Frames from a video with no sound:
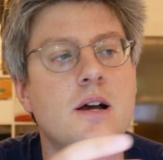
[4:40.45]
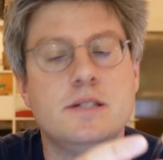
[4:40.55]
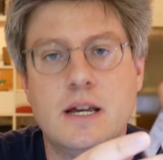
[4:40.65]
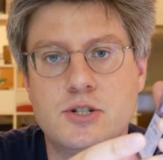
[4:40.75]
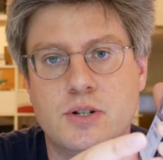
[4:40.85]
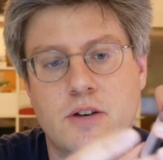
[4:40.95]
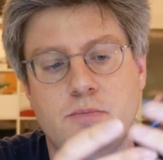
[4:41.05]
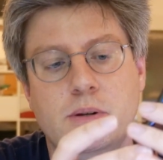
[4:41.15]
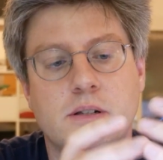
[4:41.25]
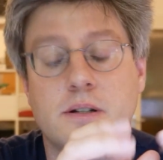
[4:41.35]
they should
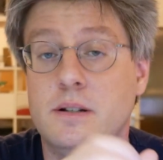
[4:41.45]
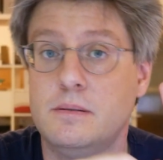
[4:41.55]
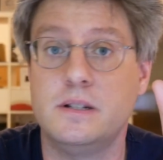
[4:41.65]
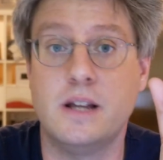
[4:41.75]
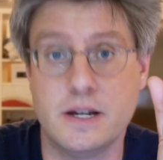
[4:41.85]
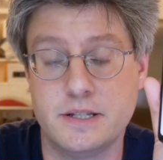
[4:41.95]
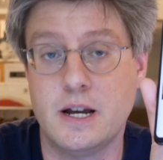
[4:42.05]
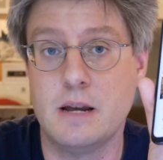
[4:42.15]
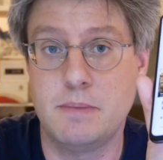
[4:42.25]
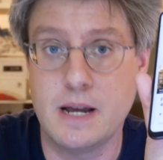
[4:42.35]
have built a
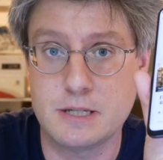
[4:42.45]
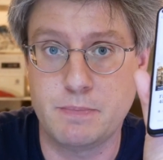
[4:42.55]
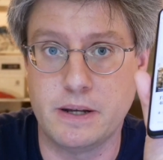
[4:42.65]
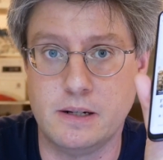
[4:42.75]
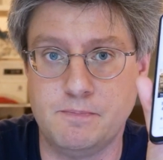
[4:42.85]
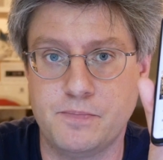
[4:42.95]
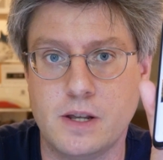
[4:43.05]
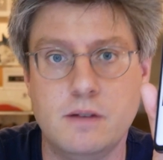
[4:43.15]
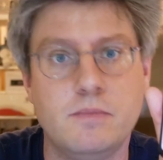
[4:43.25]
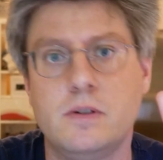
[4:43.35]
nicer IPS panel.
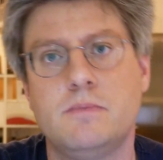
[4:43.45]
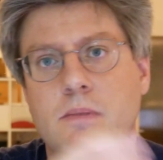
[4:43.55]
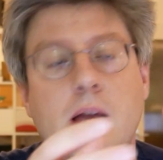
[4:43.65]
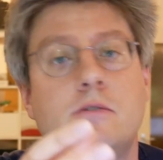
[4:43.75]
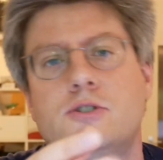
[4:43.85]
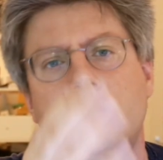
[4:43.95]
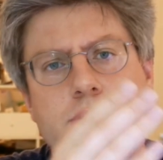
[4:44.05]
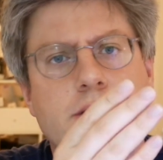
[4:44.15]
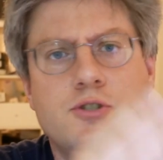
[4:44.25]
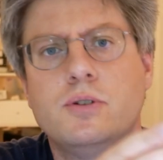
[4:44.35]
Even if
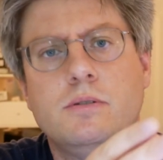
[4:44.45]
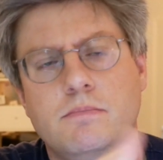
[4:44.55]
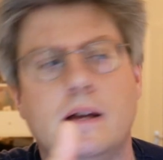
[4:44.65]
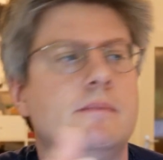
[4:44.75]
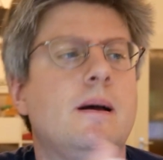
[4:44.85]
they shouldn't.